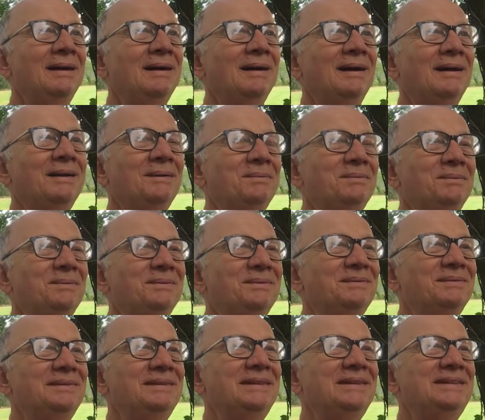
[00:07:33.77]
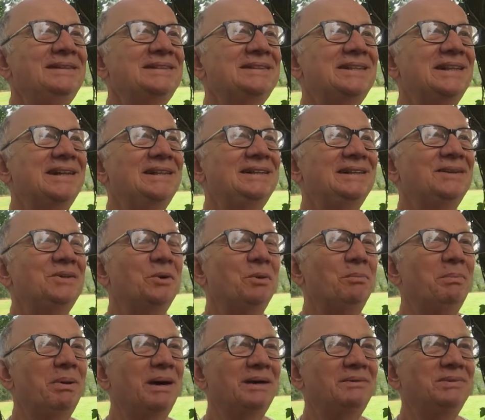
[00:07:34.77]
And this lady
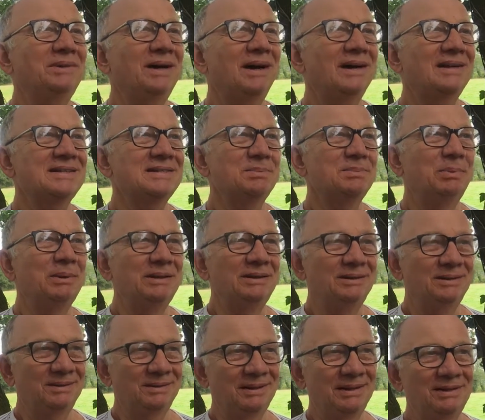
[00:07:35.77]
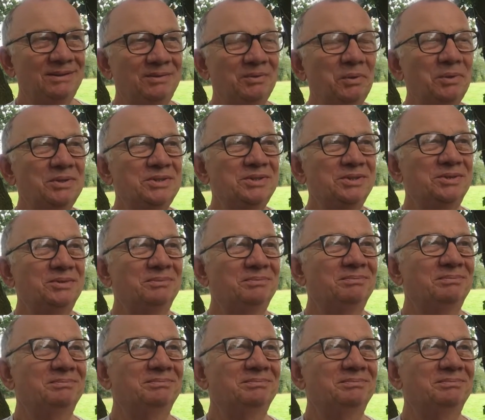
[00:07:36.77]
come back with the husband. I told you